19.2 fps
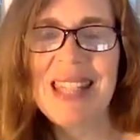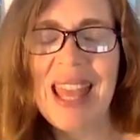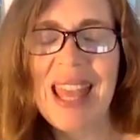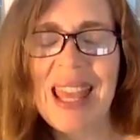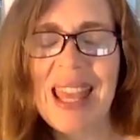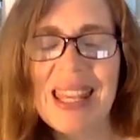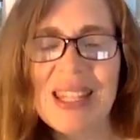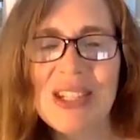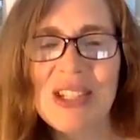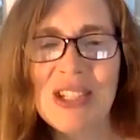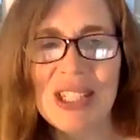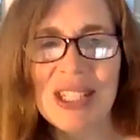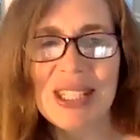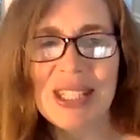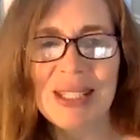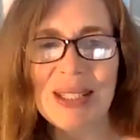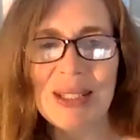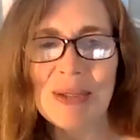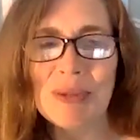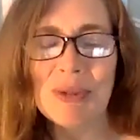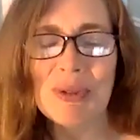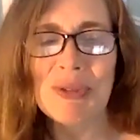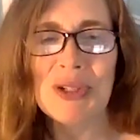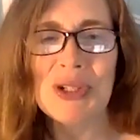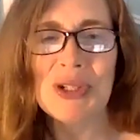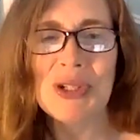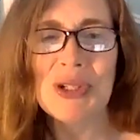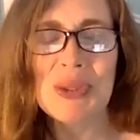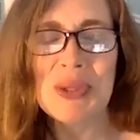And she
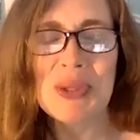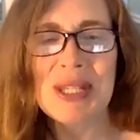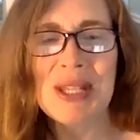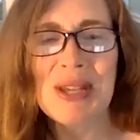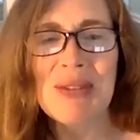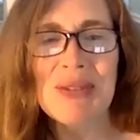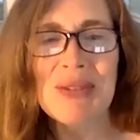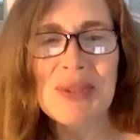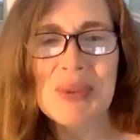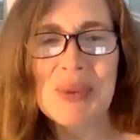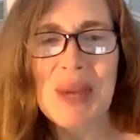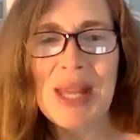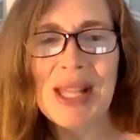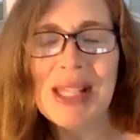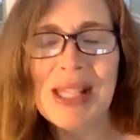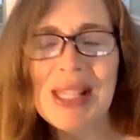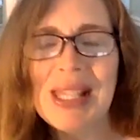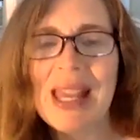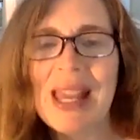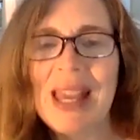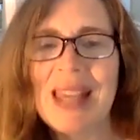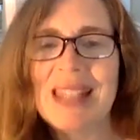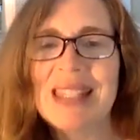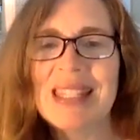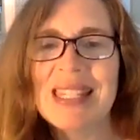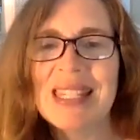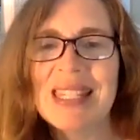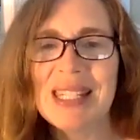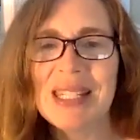refers to herself as well as
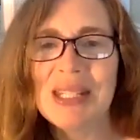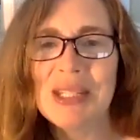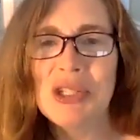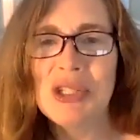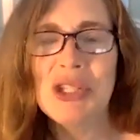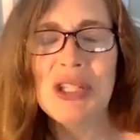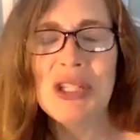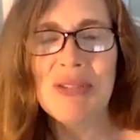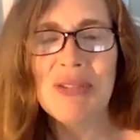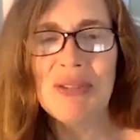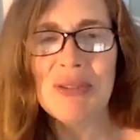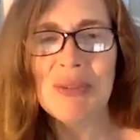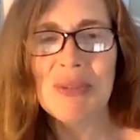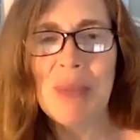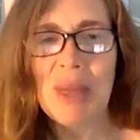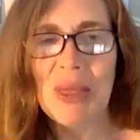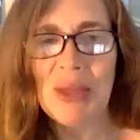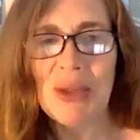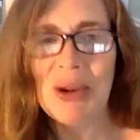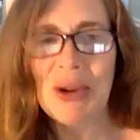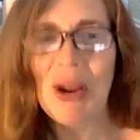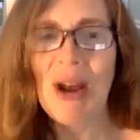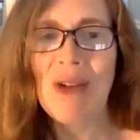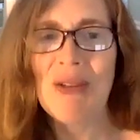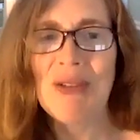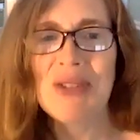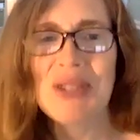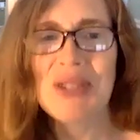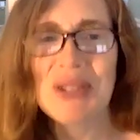the Chief Mother
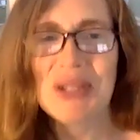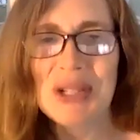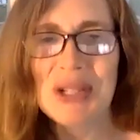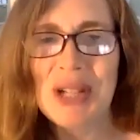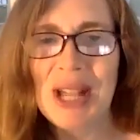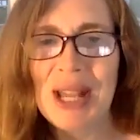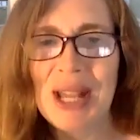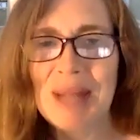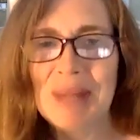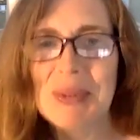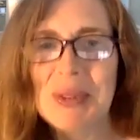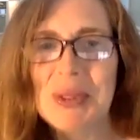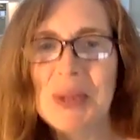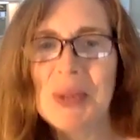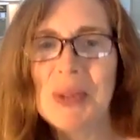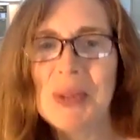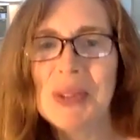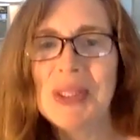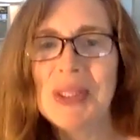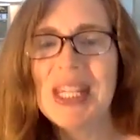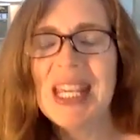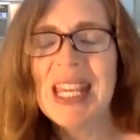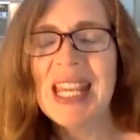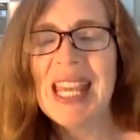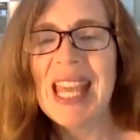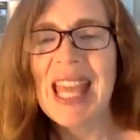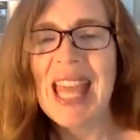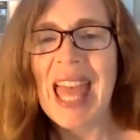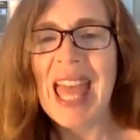Officer, I am told.
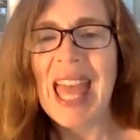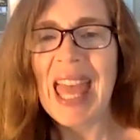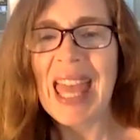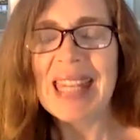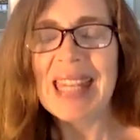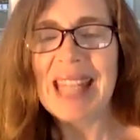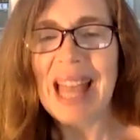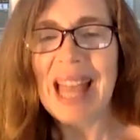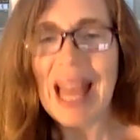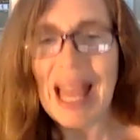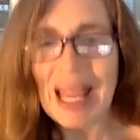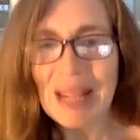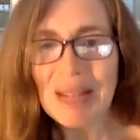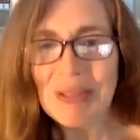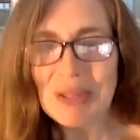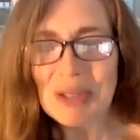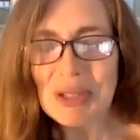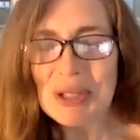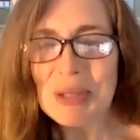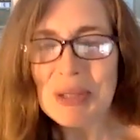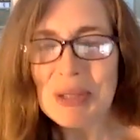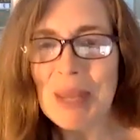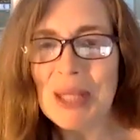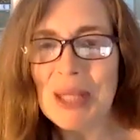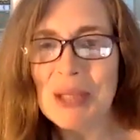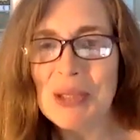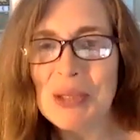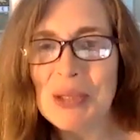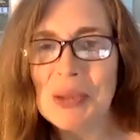And I first met
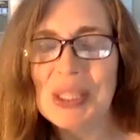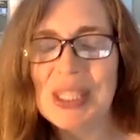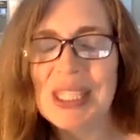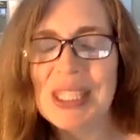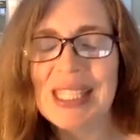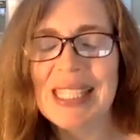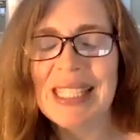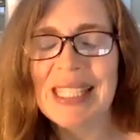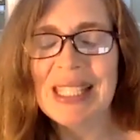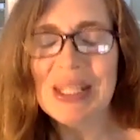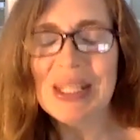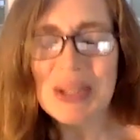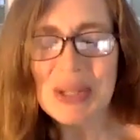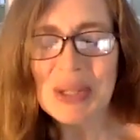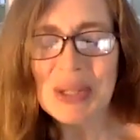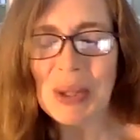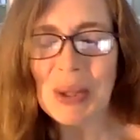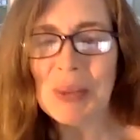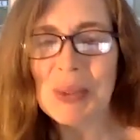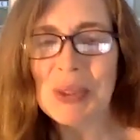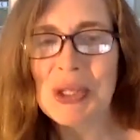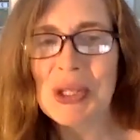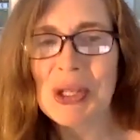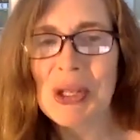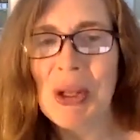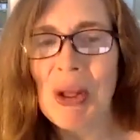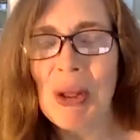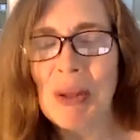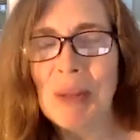Julie years ago when she
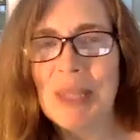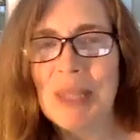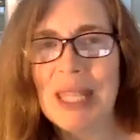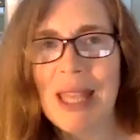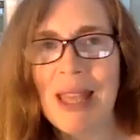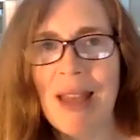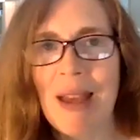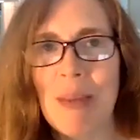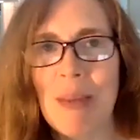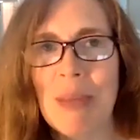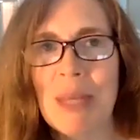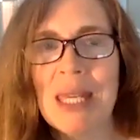called me up.